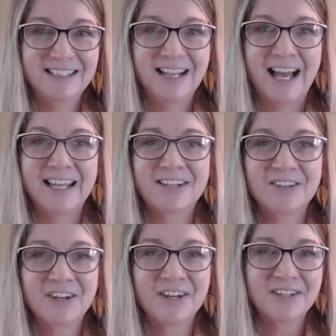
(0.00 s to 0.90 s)
Hi,
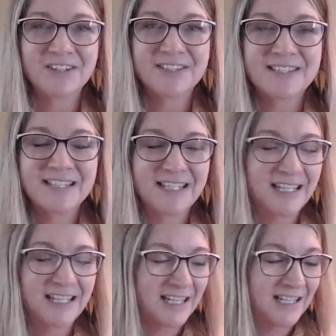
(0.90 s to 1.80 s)
kindergartners.
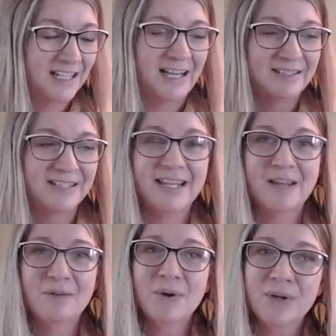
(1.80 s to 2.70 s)
Today
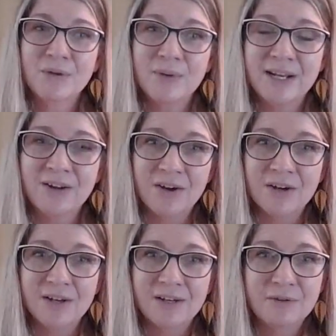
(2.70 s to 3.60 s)
we're going to read
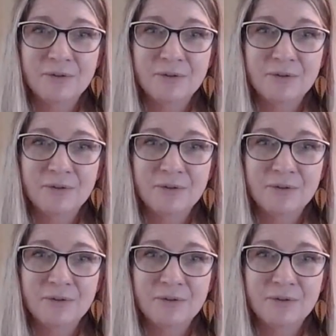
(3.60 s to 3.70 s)
our